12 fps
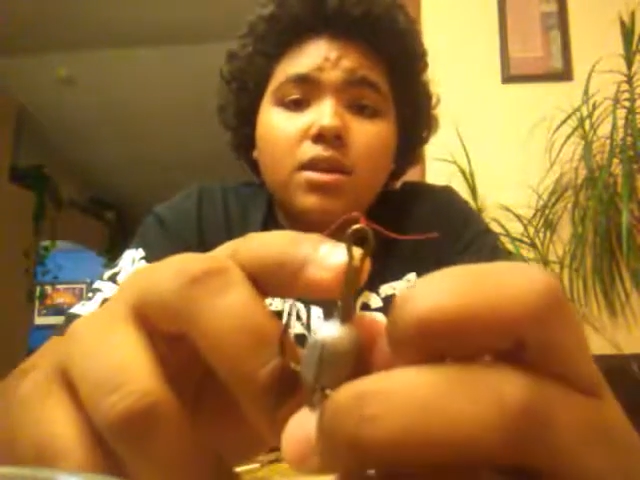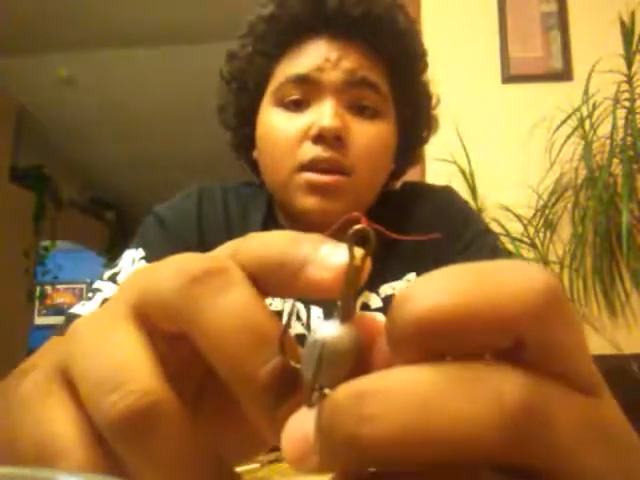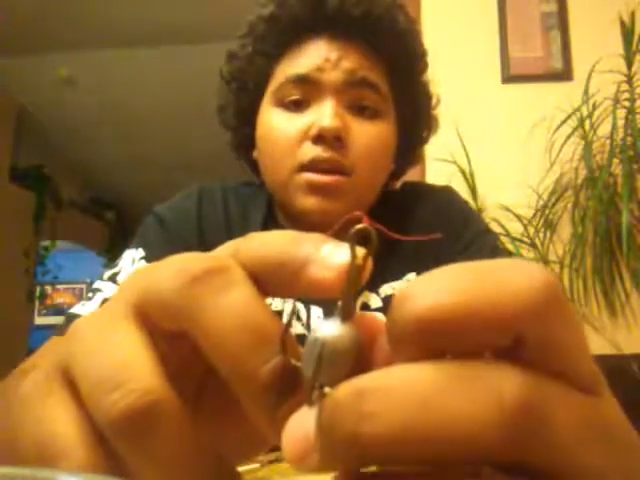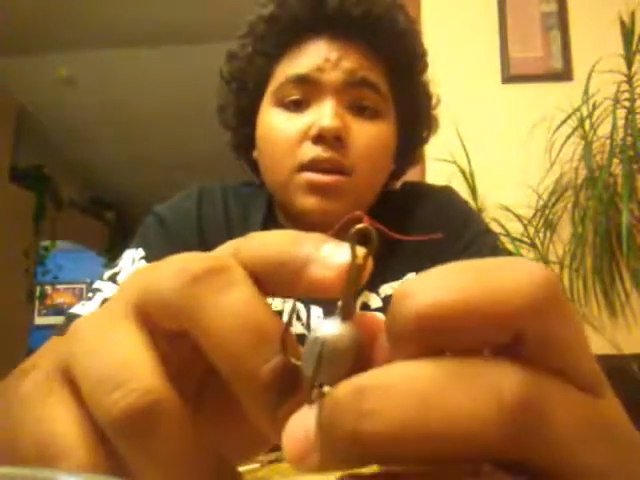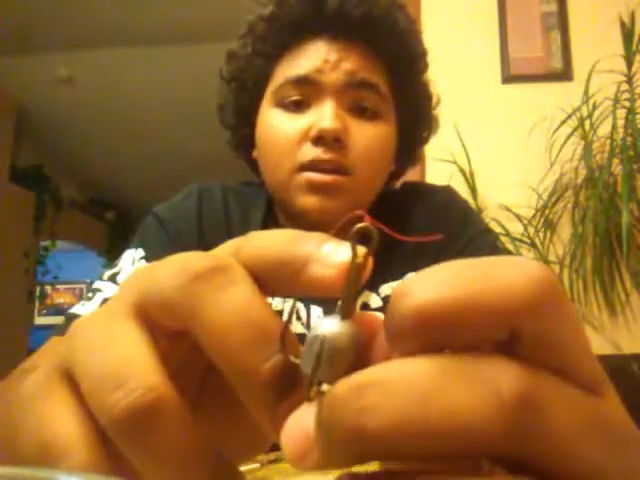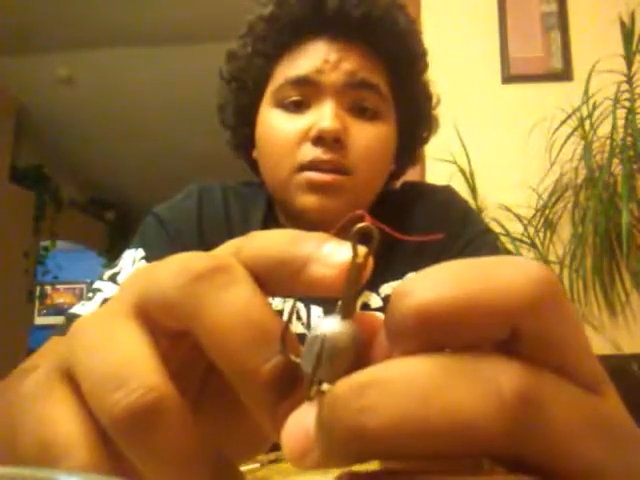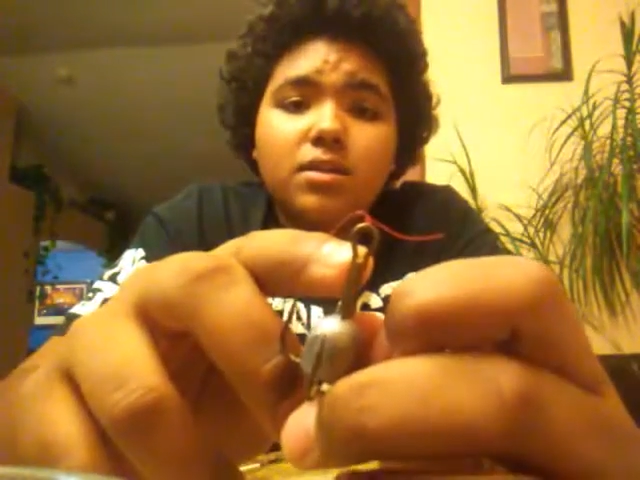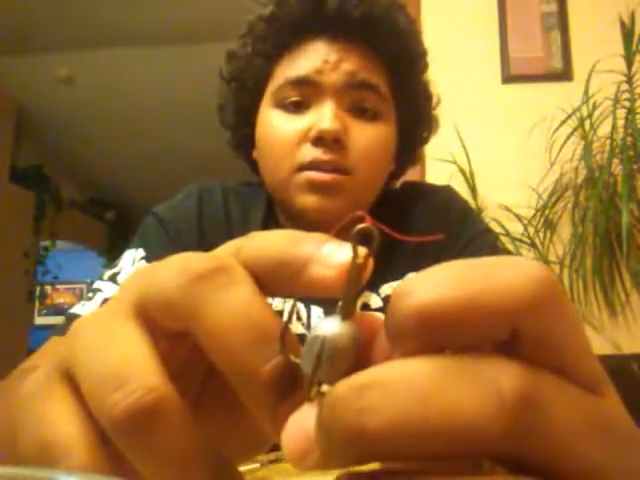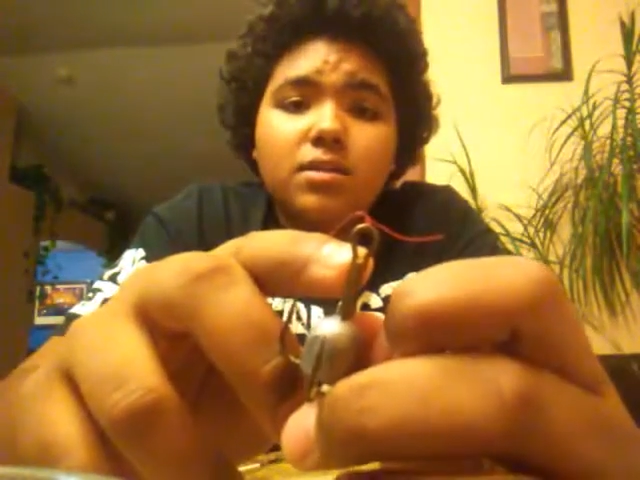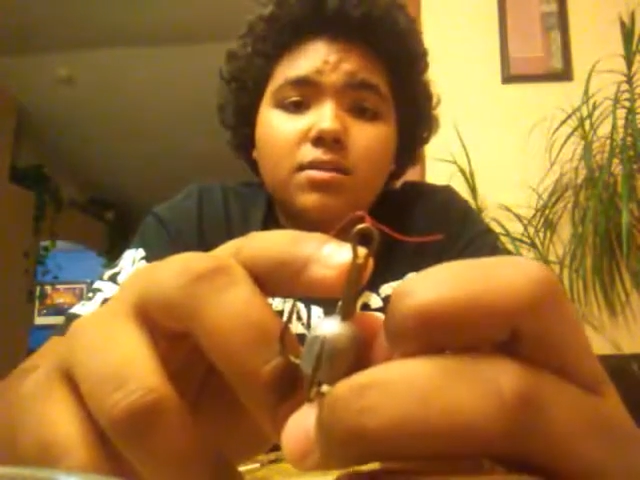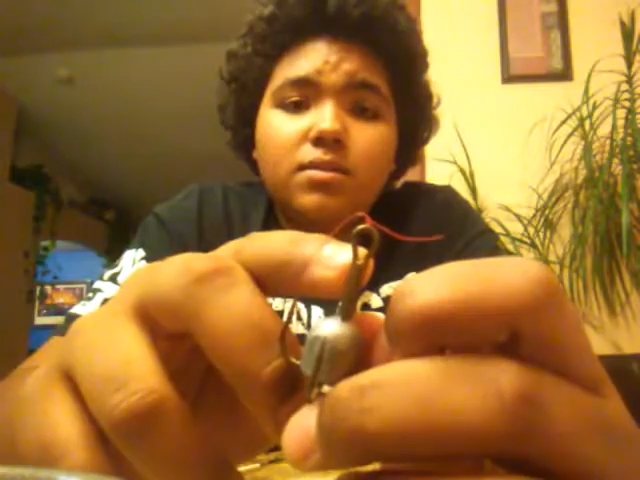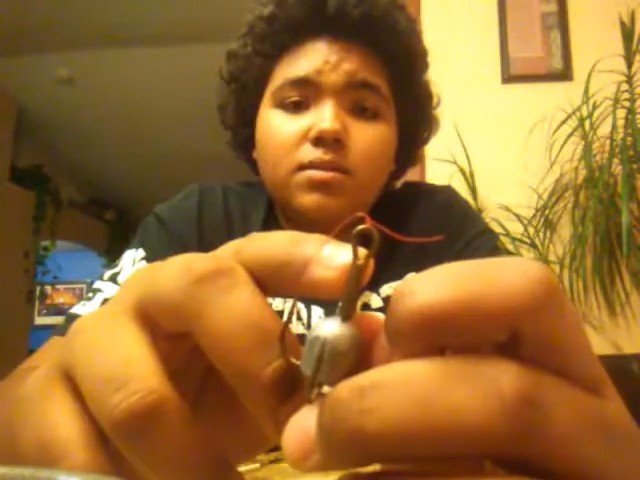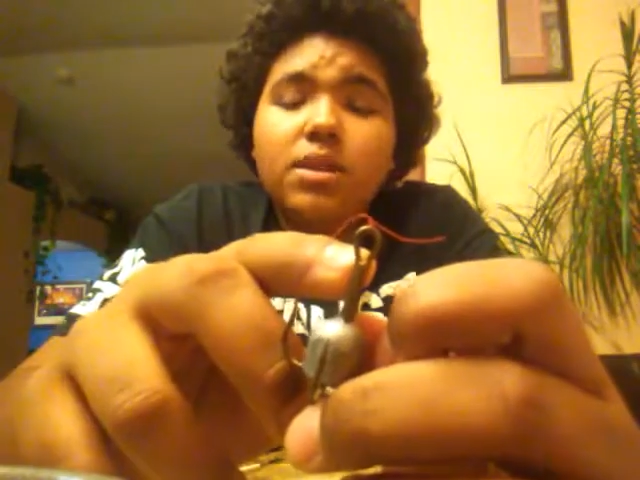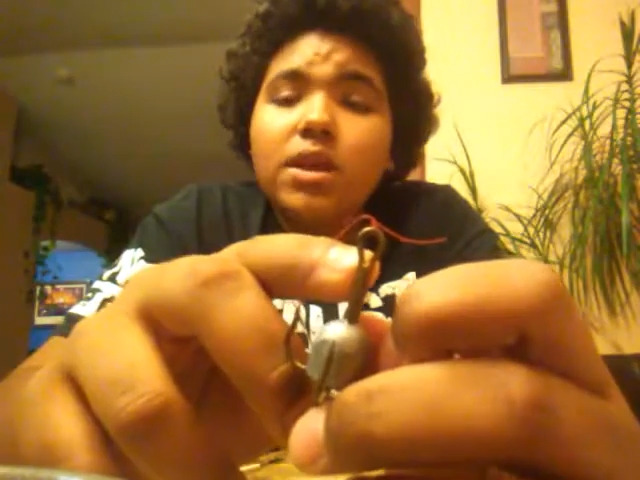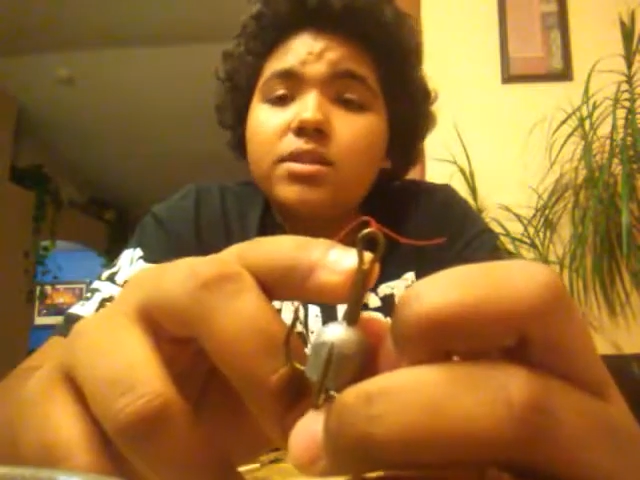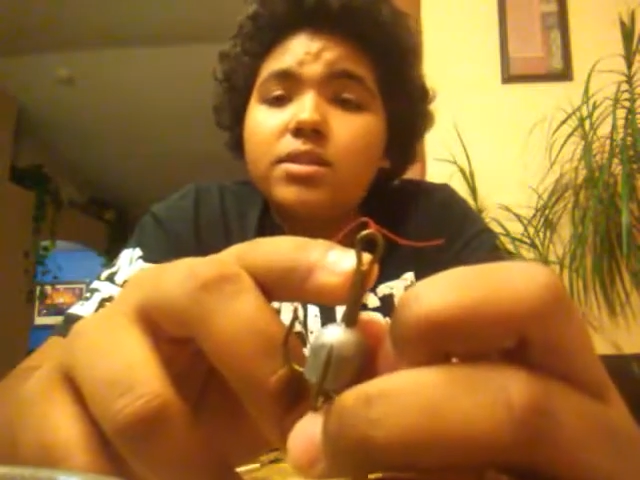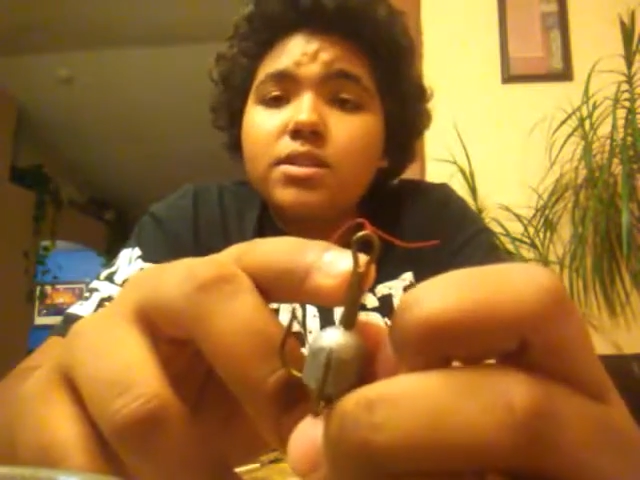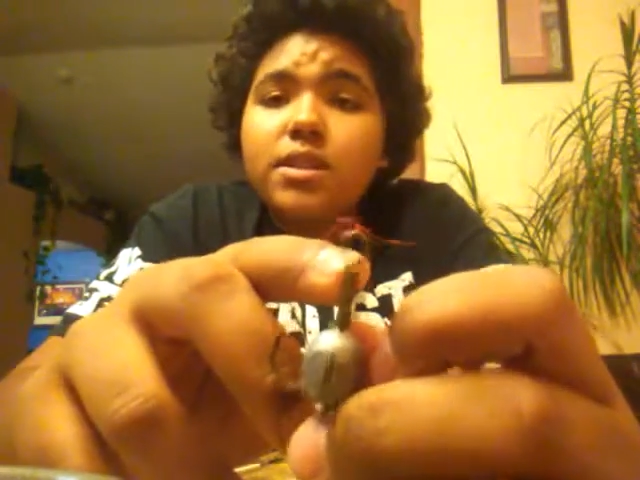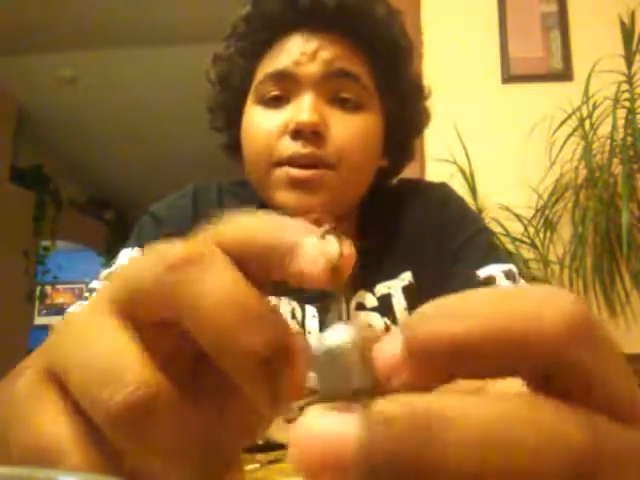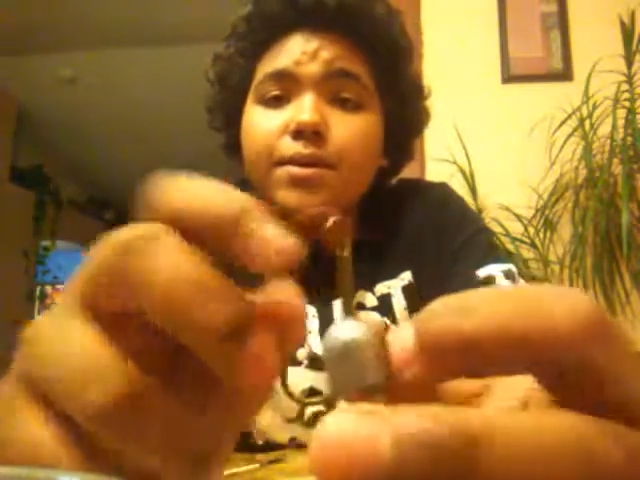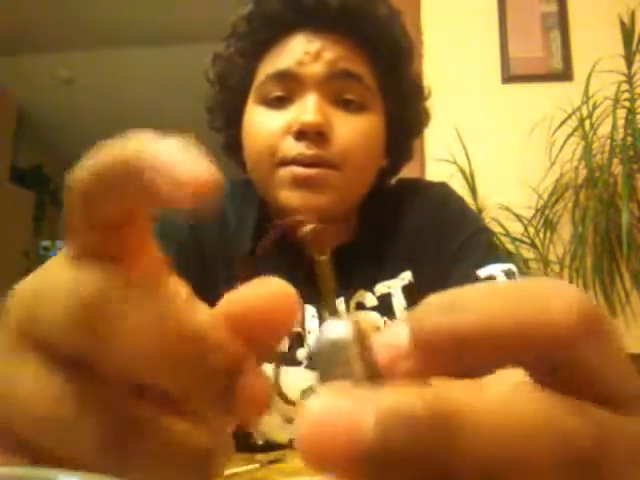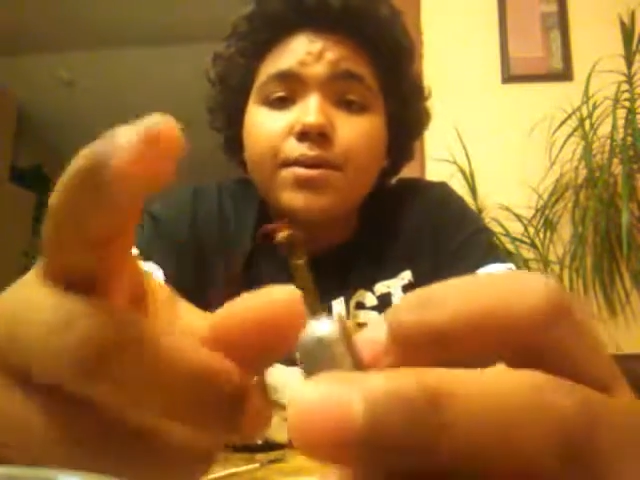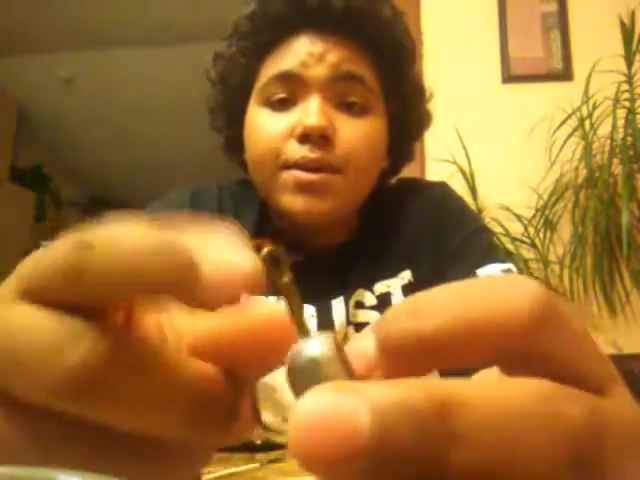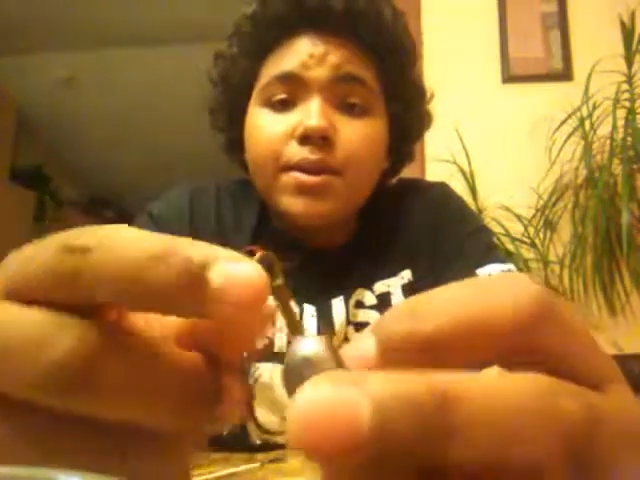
I tied just now.